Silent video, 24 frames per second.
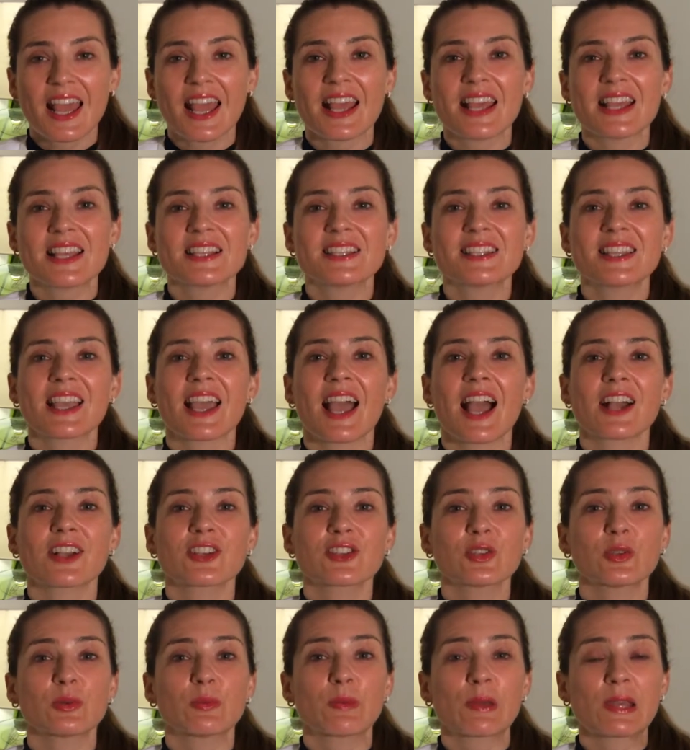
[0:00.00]
is the
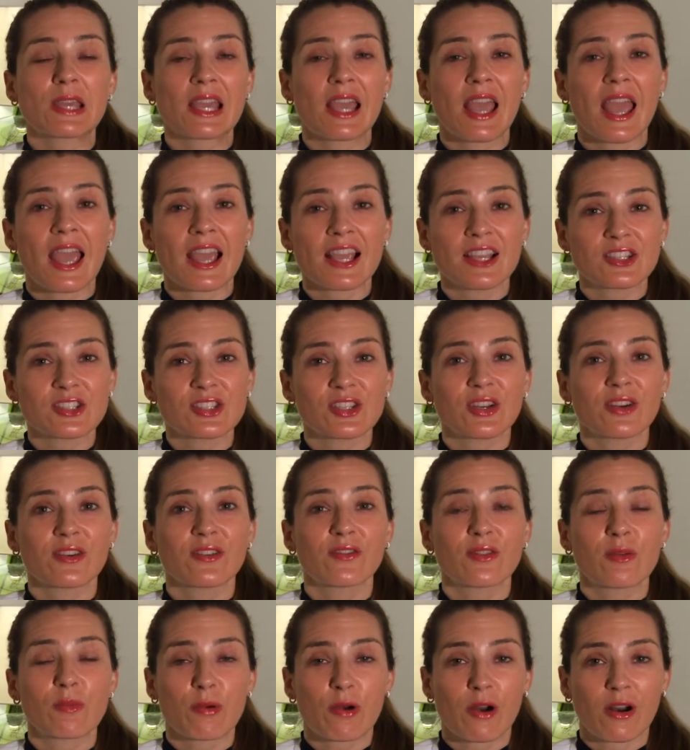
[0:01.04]
actual pH
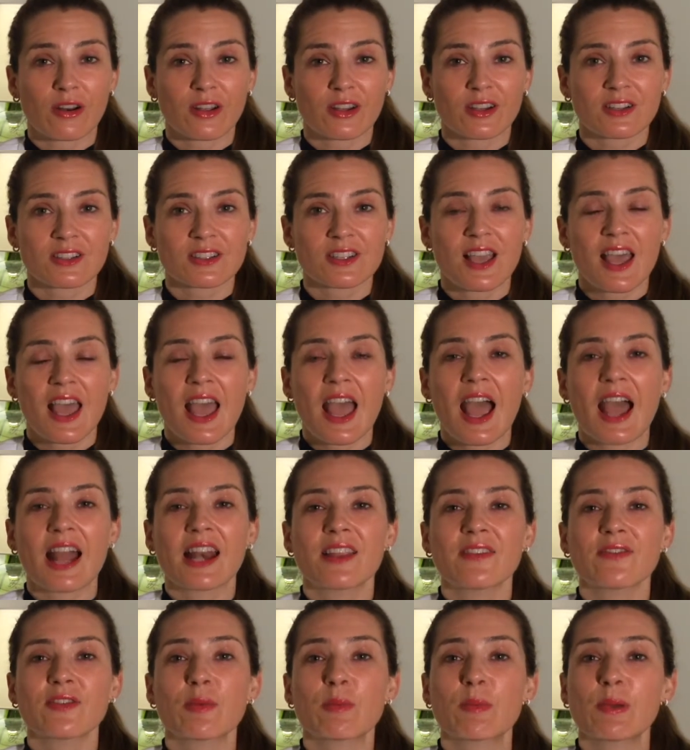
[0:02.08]
of the product. And
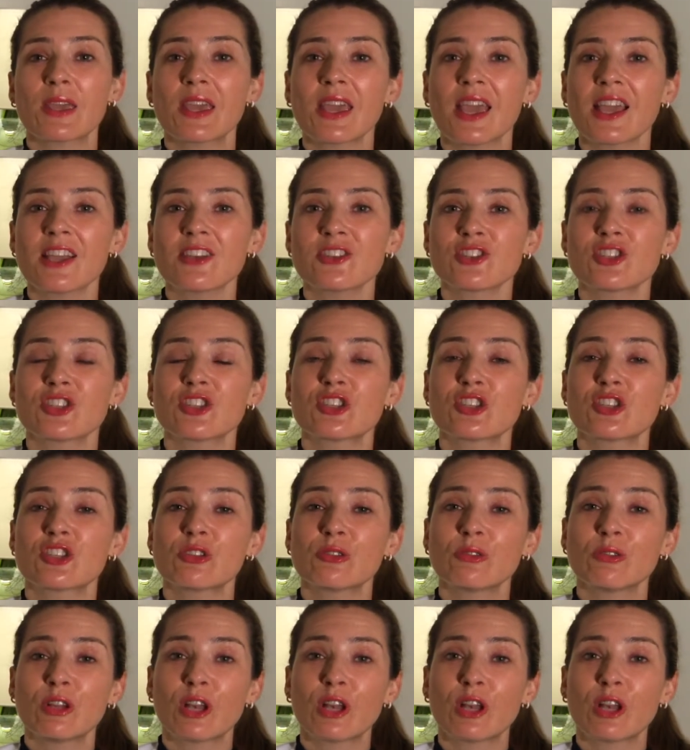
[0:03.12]
if the pH is too